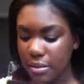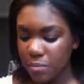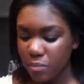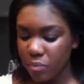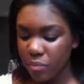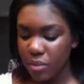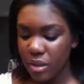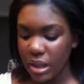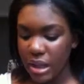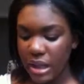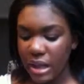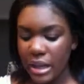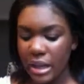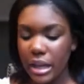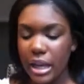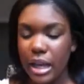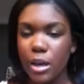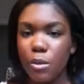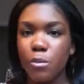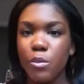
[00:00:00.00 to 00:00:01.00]
And it came
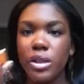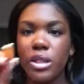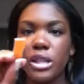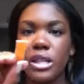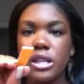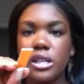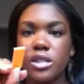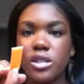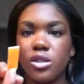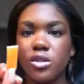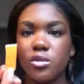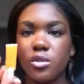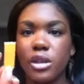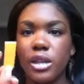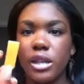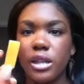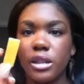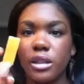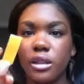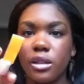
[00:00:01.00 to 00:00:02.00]
with these 3
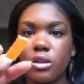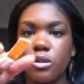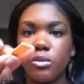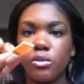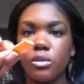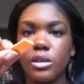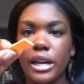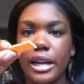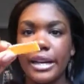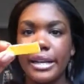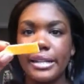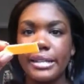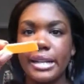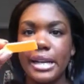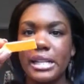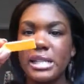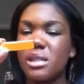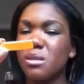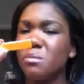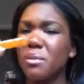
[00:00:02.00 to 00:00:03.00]
little tiny sizes,
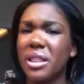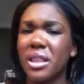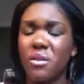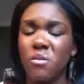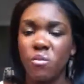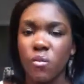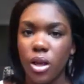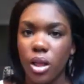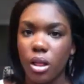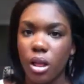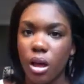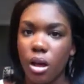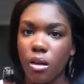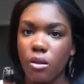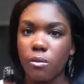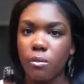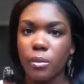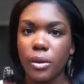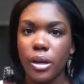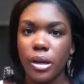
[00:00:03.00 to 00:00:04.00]
but they fell off
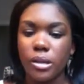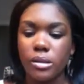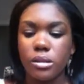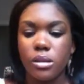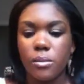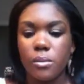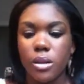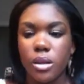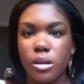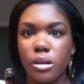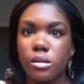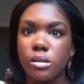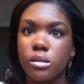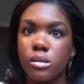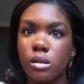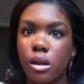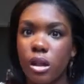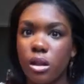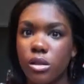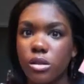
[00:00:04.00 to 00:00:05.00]
because, I mean, it's $1,
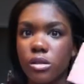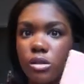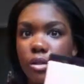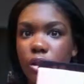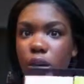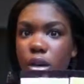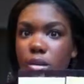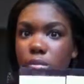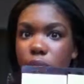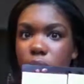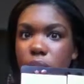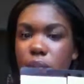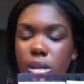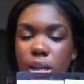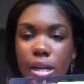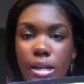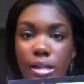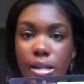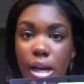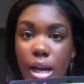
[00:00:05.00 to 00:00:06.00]
so they didn't really take
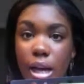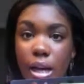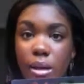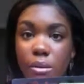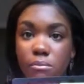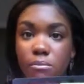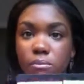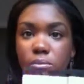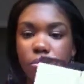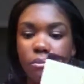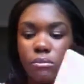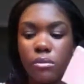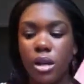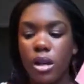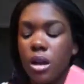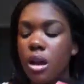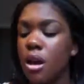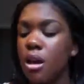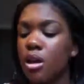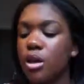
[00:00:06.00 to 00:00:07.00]
time.
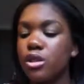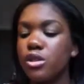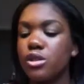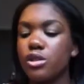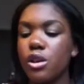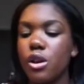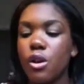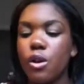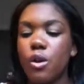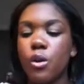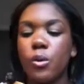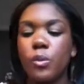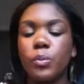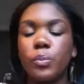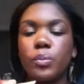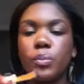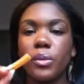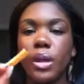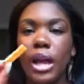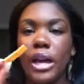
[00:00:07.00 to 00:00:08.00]
So
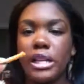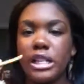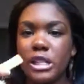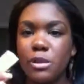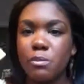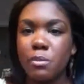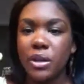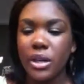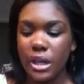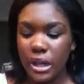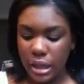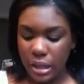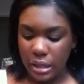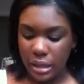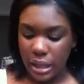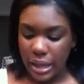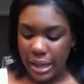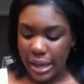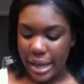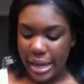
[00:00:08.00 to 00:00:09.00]
I just put it like
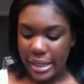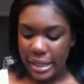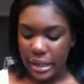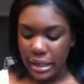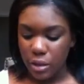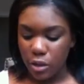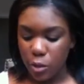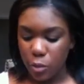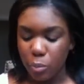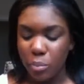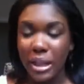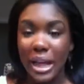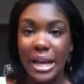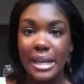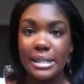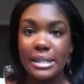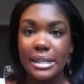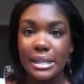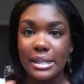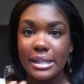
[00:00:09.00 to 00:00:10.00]
in the little plastic
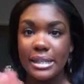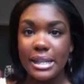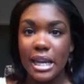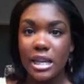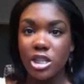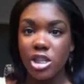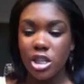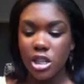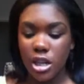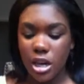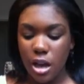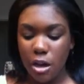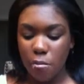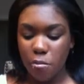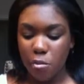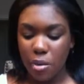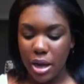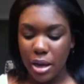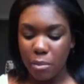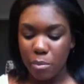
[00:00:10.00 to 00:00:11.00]
section of my
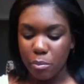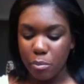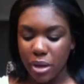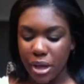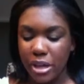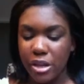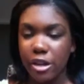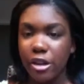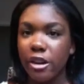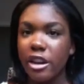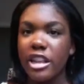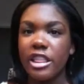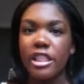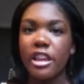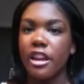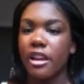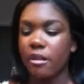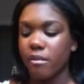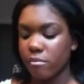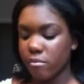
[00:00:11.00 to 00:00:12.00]
binder, and
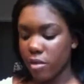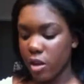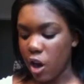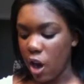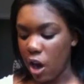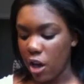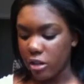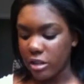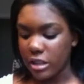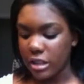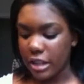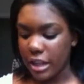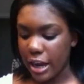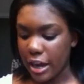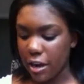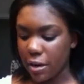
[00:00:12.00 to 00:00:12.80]
they're held in there.